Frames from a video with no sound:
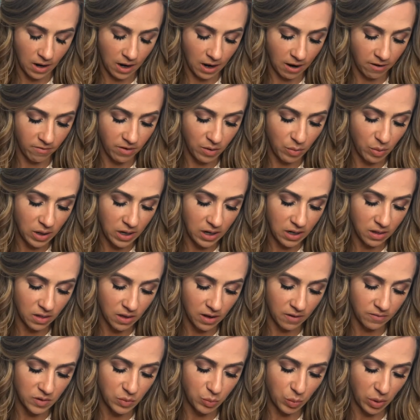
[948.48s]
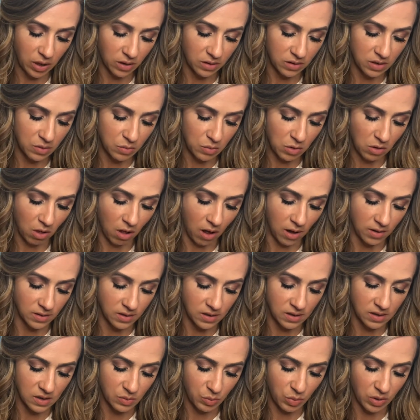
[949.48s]
Everybody loves Buxom
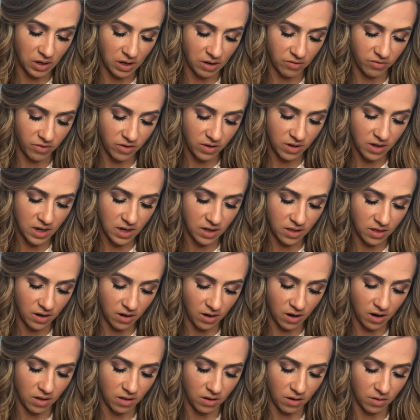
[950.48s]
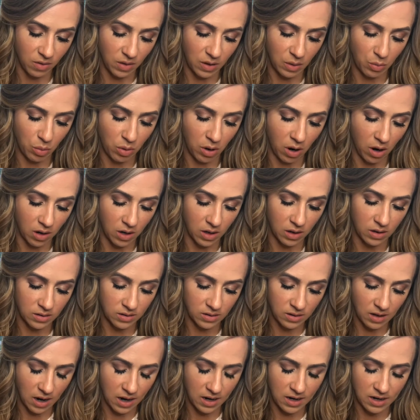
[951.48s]
glosses, but I feel like their other lip
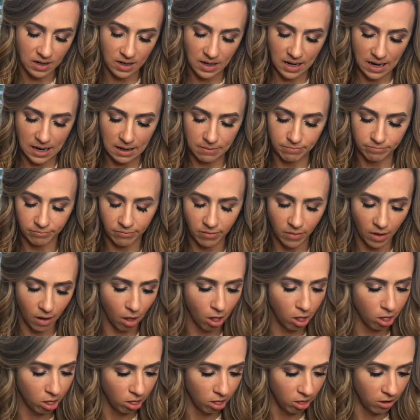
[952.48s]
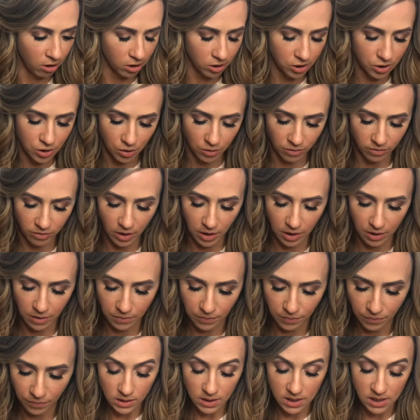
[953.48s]
products kind of get looked over.
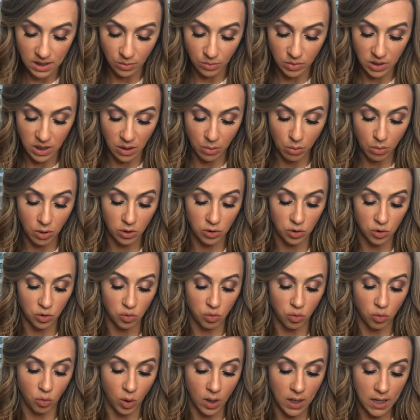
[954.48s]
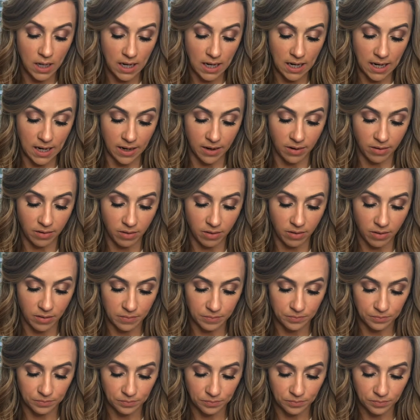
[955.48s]
On September 20th,
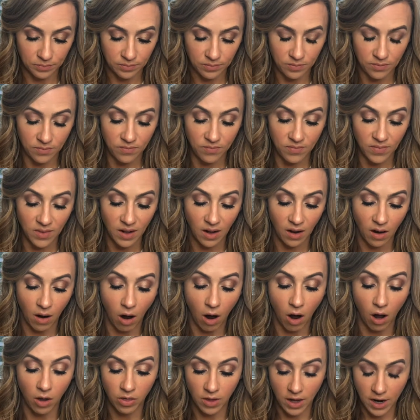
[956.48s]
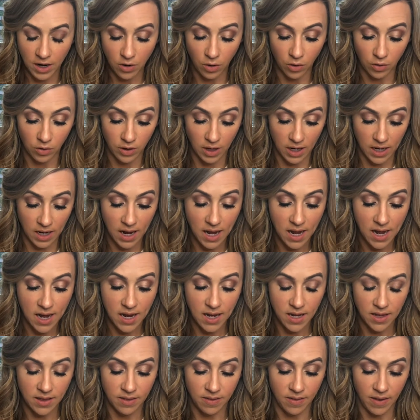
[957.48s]
online only,
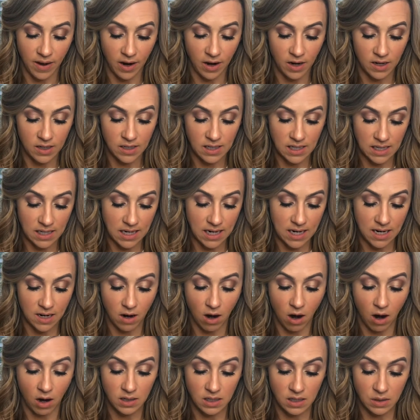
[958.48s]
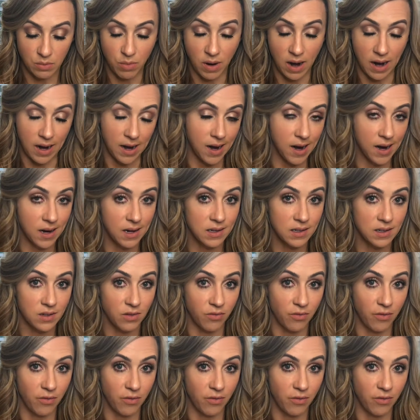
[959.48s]
there is an IT Cosmetics